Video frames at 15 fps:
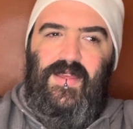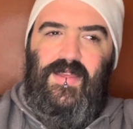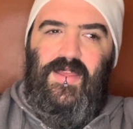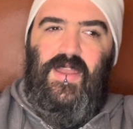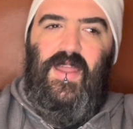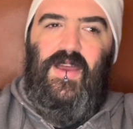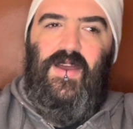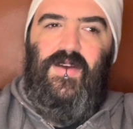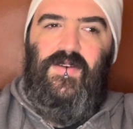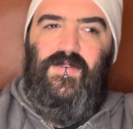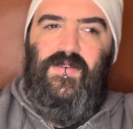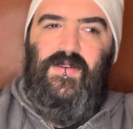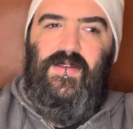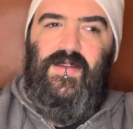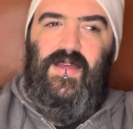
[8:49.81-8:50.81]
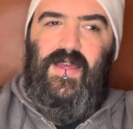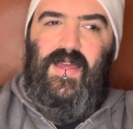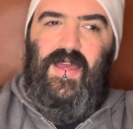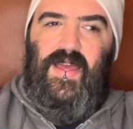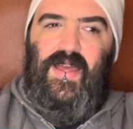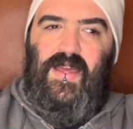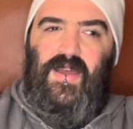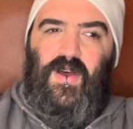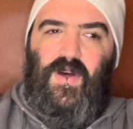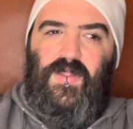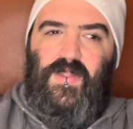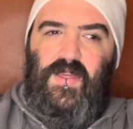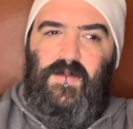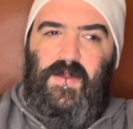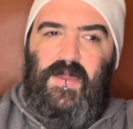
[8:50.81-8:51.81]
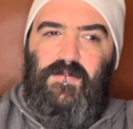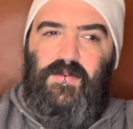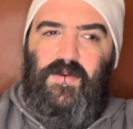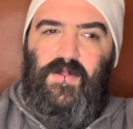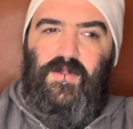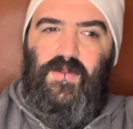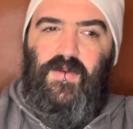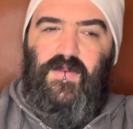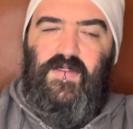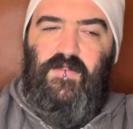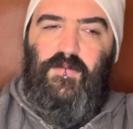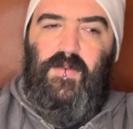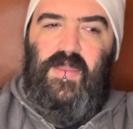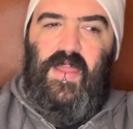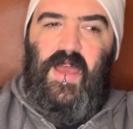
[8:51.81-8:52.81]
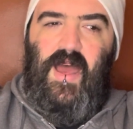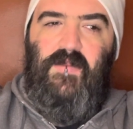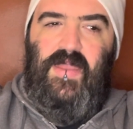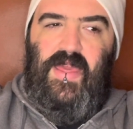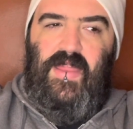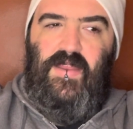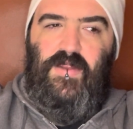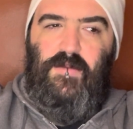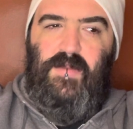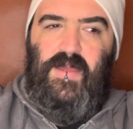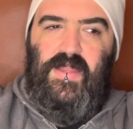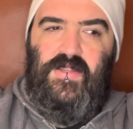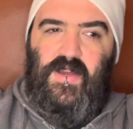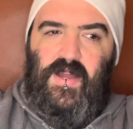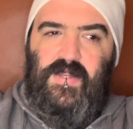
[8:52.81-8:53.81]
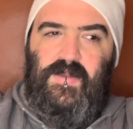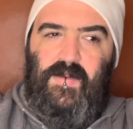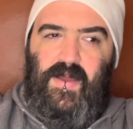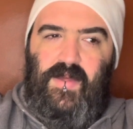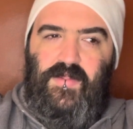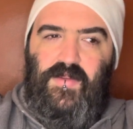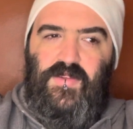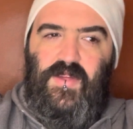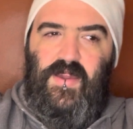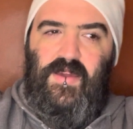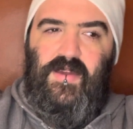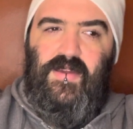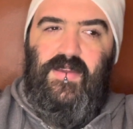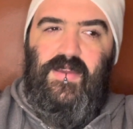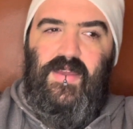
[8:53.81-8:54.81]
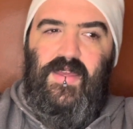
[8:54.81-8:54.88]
You know, all these people who have never been nominated are being talked about this year.